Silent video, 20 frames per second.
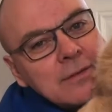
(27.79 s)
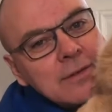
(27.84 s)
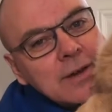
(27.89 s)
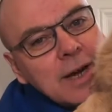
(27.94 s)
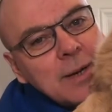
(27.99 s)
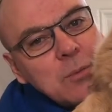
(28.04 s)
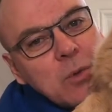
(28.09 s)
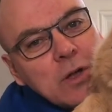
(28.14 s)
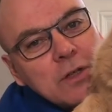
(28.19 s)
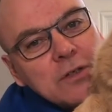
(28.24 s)

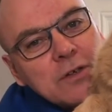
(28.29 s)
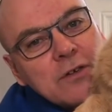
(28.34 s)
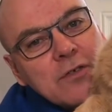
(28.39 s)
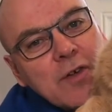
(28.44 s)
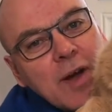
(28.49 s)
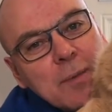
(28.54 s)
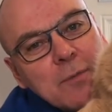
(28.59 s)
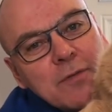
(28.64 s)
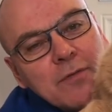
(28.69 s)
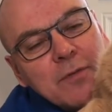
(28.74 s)
I'm Walter
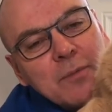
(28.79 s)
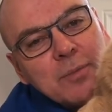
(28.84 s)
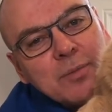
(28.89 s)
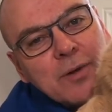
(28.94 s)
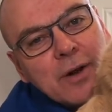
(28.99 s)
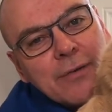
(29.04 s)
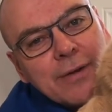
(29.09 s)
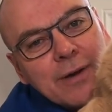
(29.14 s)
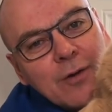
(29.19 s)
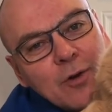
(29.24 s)
Krebs from
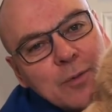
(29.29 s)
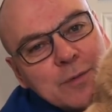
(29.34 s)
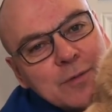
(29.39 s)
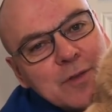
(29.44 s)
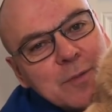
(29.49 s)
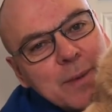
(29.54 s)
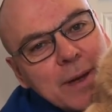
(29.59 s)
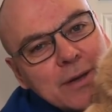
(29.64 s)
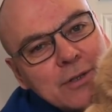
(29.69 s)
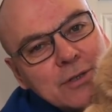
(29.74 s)
Prairie Home
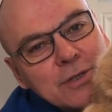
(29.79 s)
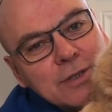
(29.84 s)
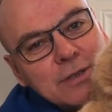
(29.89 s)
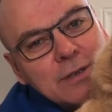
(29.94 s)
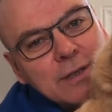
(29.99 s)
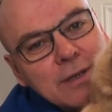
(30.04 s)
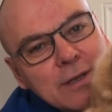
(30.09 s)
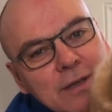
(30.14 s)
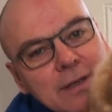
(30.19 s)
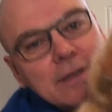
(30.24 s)
Inspection.
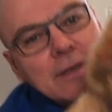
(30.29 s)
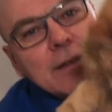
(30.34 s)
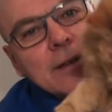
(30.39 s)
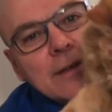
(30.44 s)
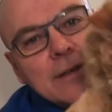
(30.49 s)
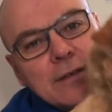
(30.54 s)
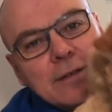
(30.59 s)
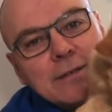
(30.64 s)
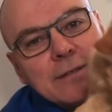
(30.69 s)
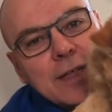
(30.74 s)

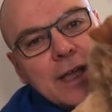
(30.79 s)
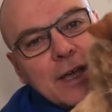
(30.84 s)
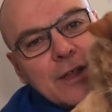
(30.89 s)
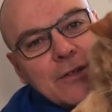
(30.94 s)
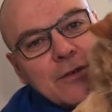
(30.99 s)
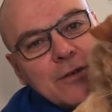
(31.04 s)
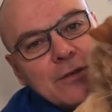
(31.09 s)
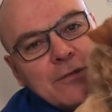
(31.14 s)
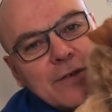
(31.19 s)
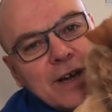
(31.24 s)
Thanks
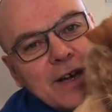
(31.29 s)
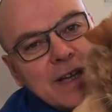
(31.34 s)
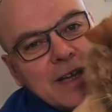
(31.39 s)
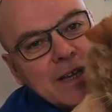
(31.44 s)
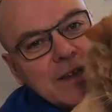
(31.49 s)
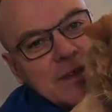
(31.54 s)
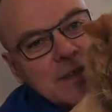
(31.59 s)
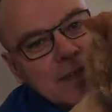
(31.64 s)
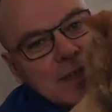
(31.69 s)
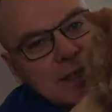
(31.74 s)
for inviting
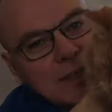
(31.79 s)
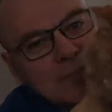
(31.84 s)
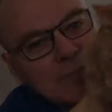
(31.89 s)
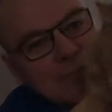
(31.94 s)
us in.